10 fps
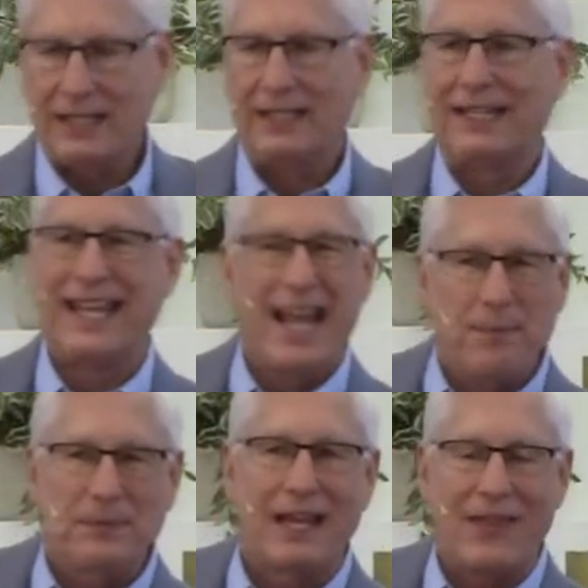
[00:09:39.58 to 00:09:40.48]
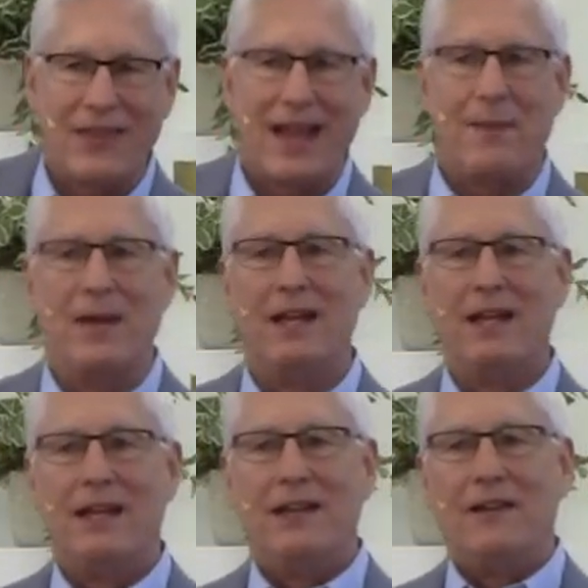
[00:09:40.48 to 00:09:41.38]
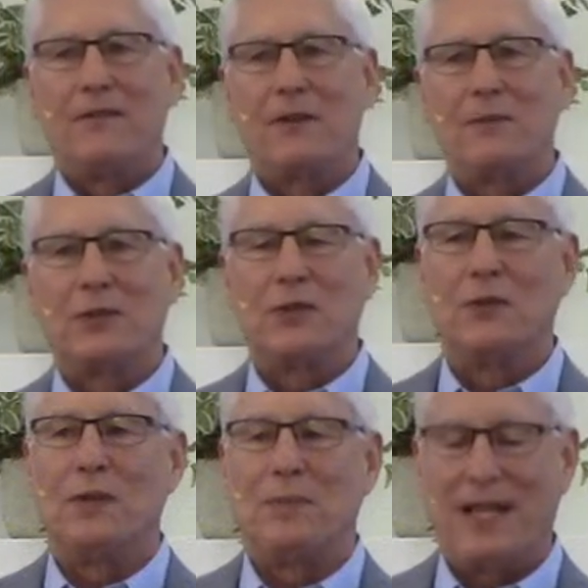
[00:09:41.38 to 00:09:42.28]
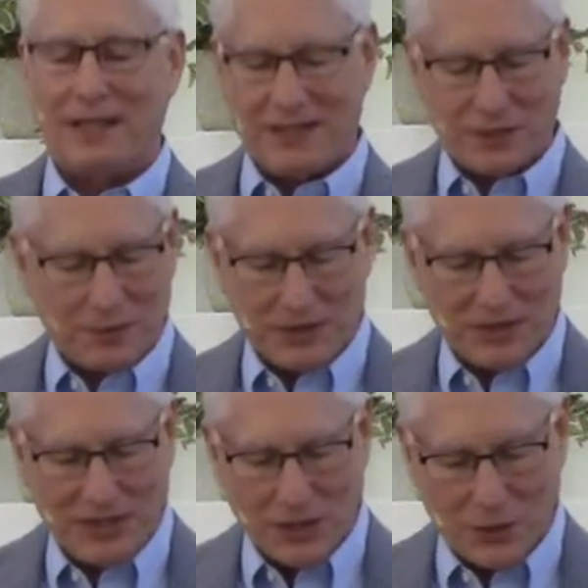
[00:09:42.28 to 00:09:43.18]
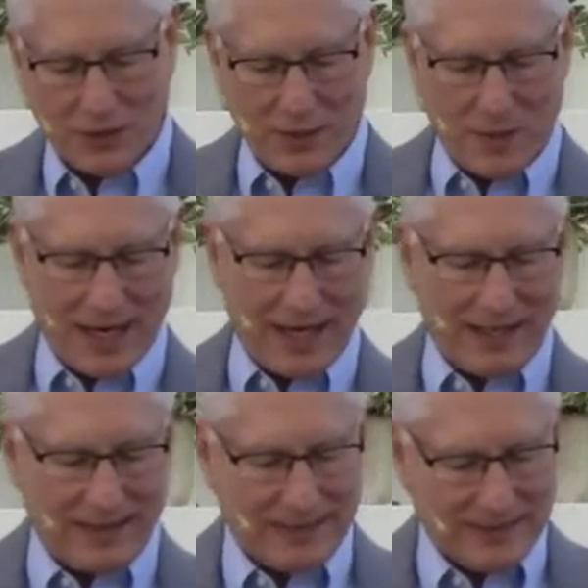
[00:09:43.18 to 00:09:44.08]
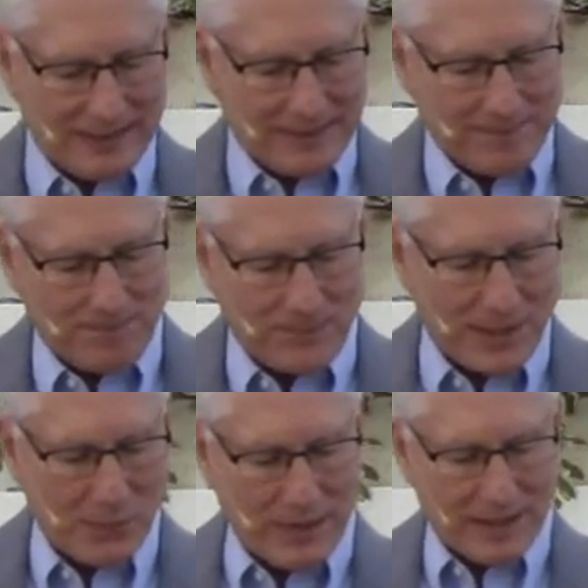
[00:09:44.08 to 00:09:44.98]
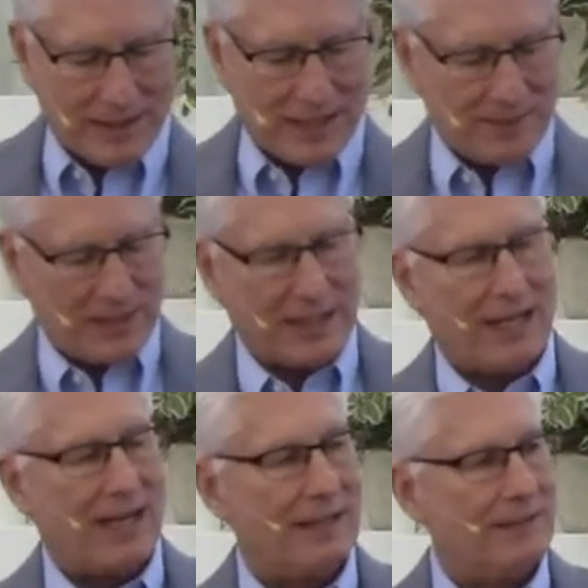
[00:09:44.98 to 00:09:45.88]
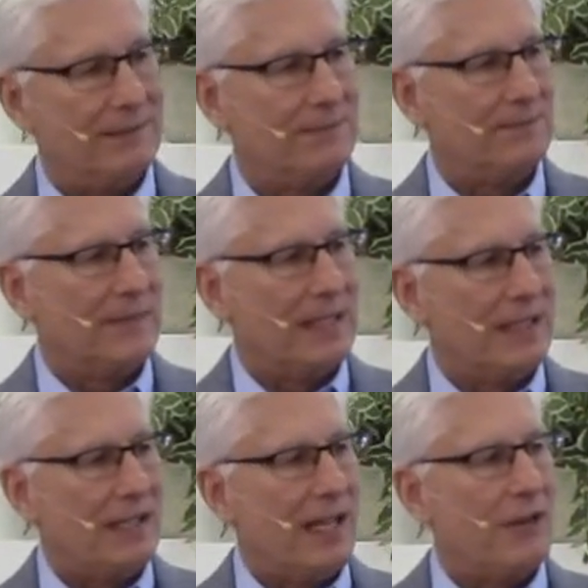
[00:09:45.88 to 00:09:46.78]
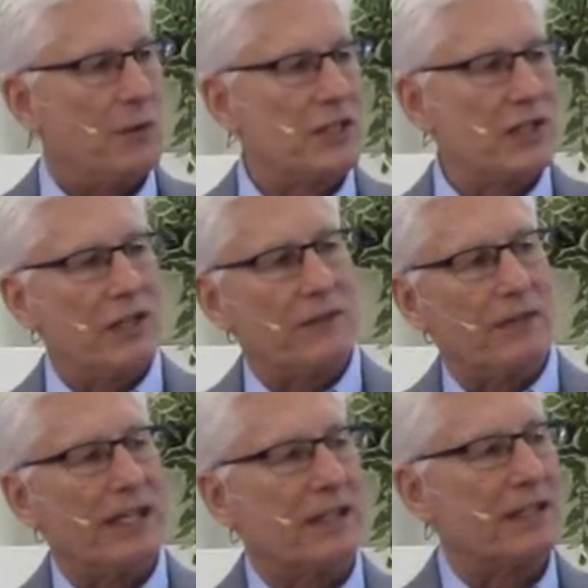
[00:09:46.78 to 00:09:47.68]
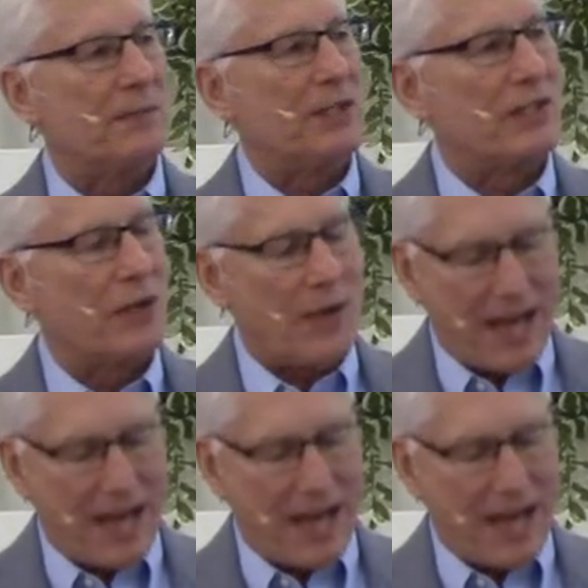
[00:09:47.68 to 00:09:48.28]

that kept them from true repentance, which is the only way that we can come to God. And the result of legalism is so